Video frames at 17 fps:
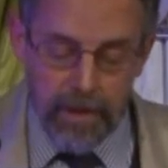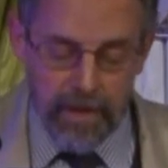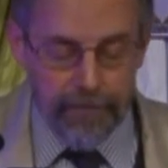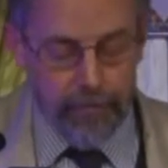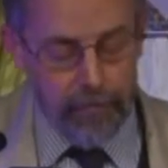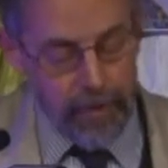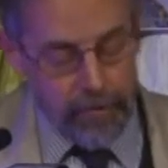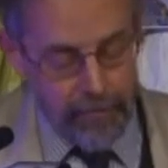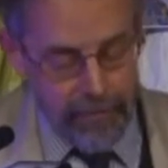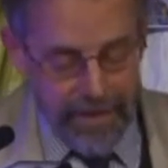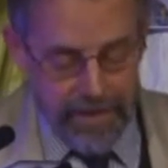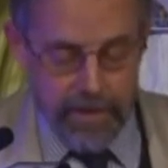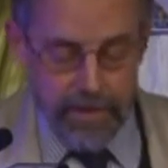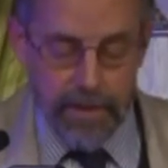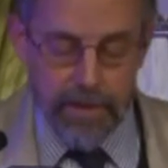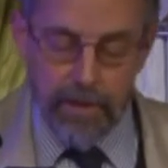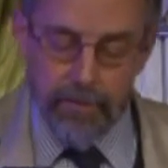if one
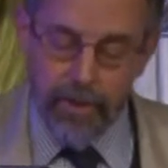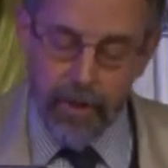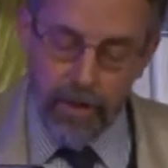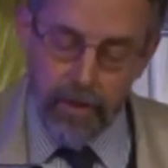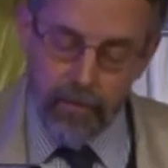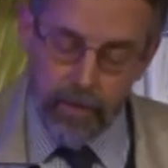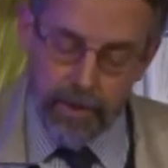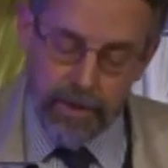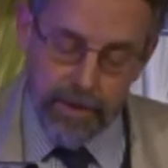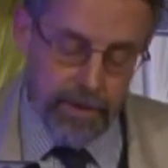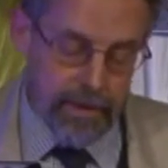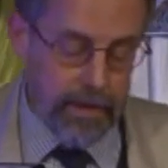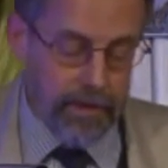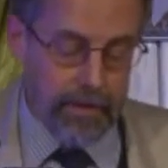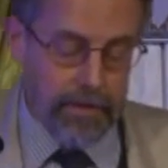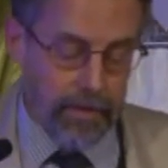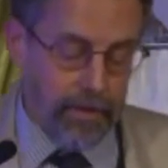picks these apart, one can
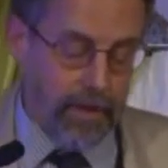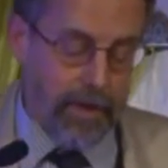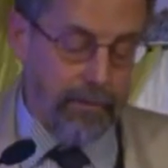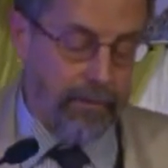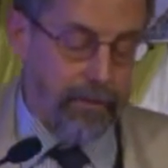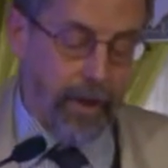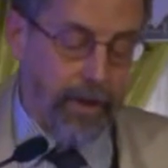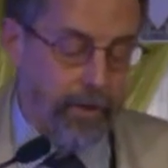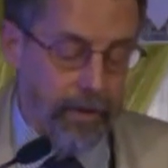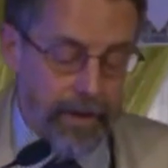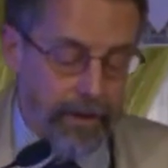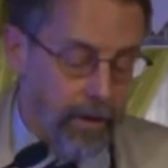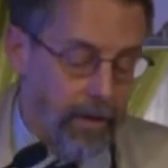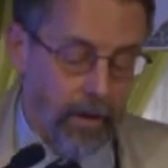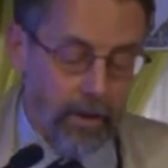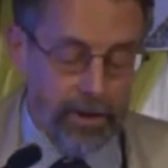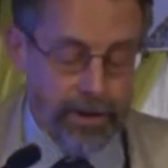see the Sunnis plundering
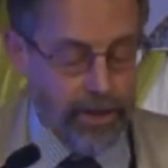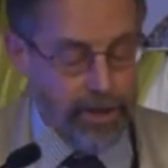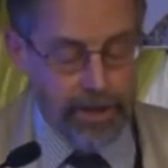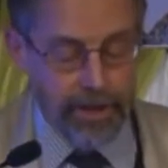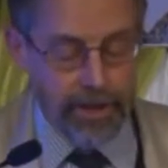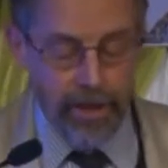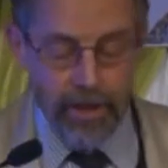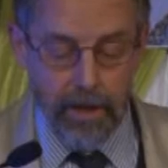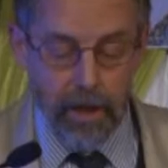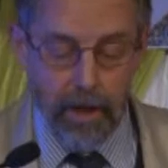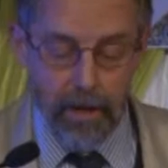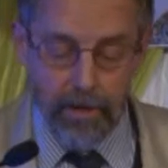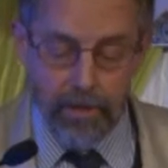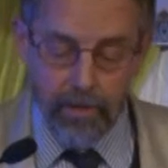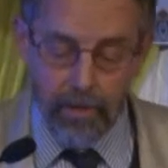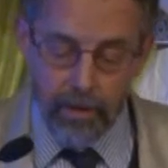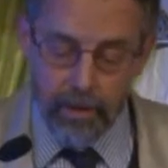the larger Shi'i
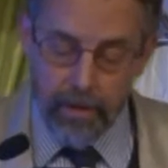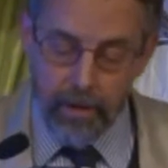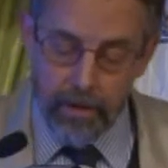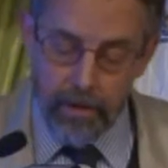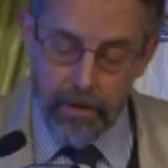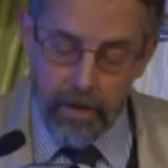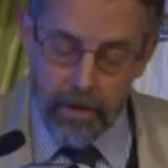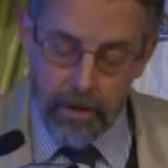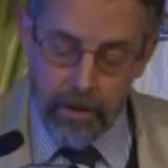Karkh quarter,